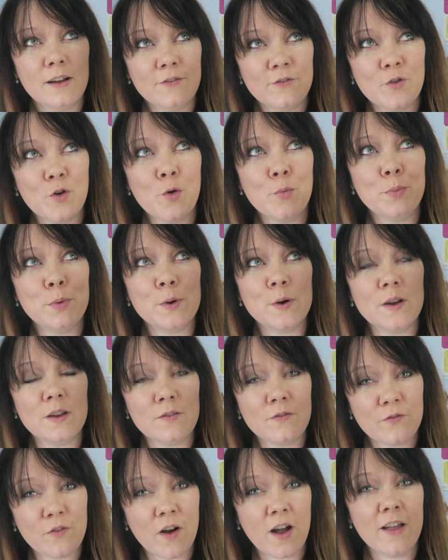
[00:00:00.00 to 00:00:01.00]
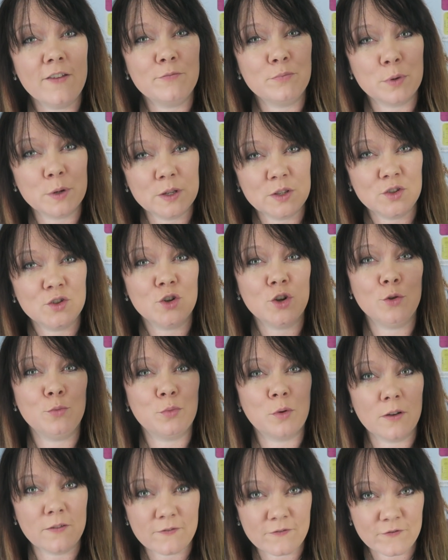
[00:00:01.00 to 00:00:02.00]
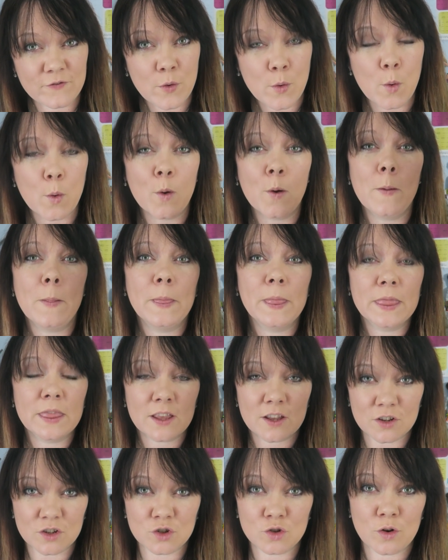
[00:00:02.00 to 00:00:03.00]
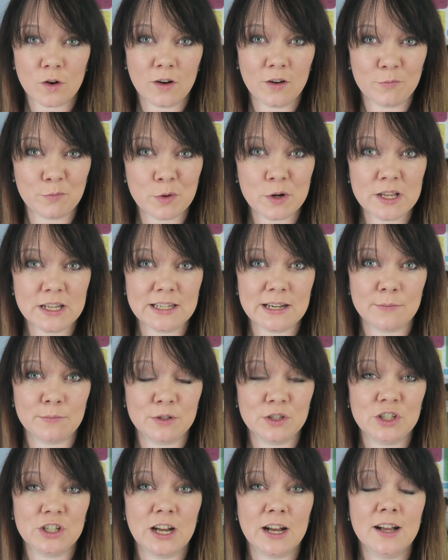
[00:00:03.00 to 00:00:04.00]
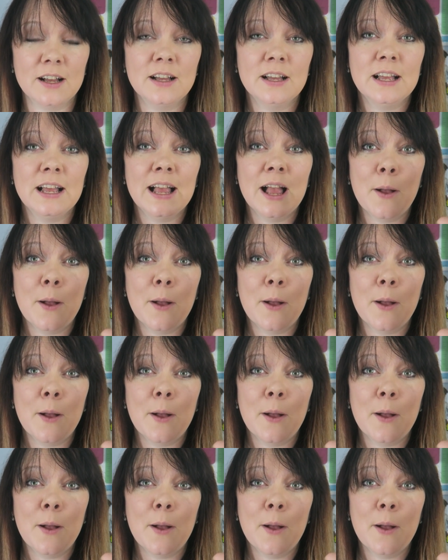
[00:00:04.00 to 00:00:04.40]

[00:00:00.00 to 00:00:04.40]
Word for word: 4.5.2.4, control of body temperature,